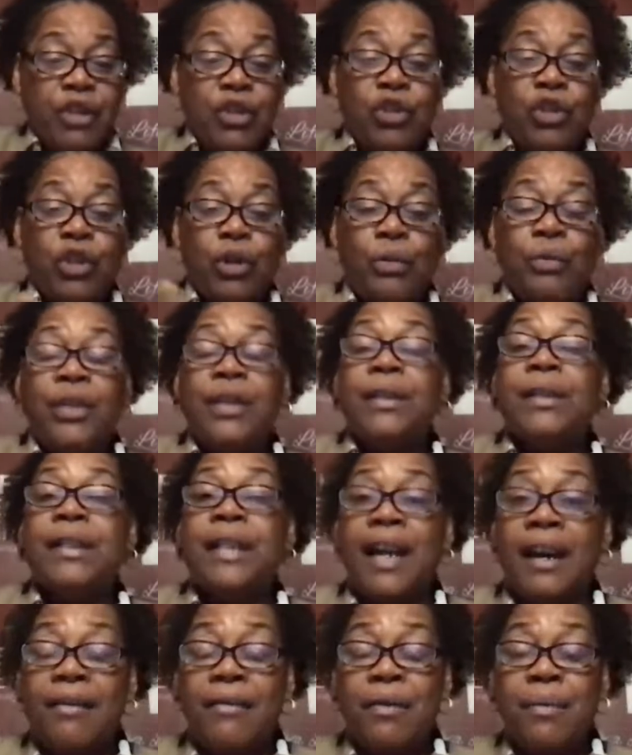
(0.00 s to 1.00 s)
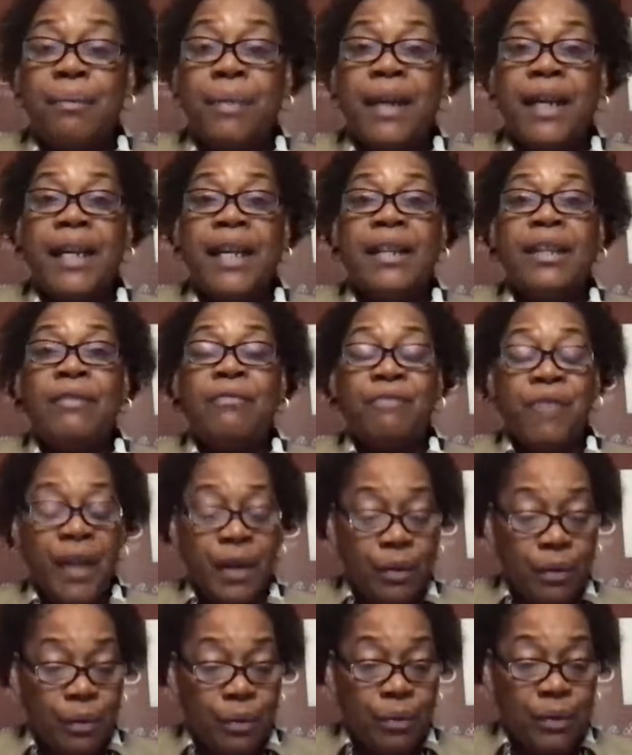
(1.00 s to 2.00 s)
to show the government and the
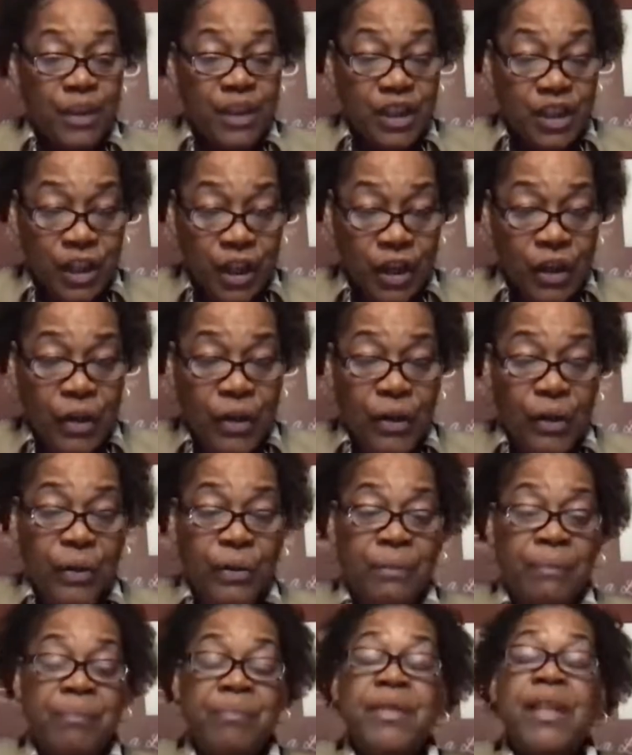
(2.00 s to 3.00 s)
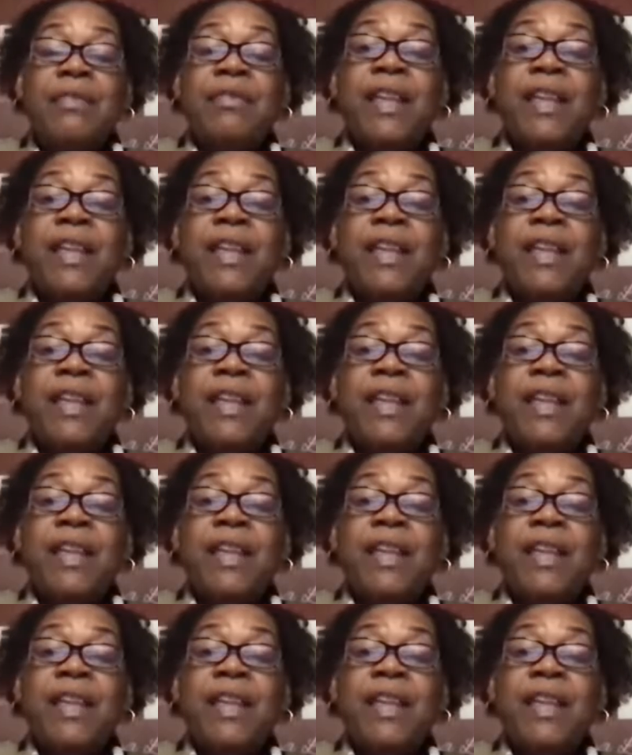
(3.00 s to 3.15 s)
Federal Reserve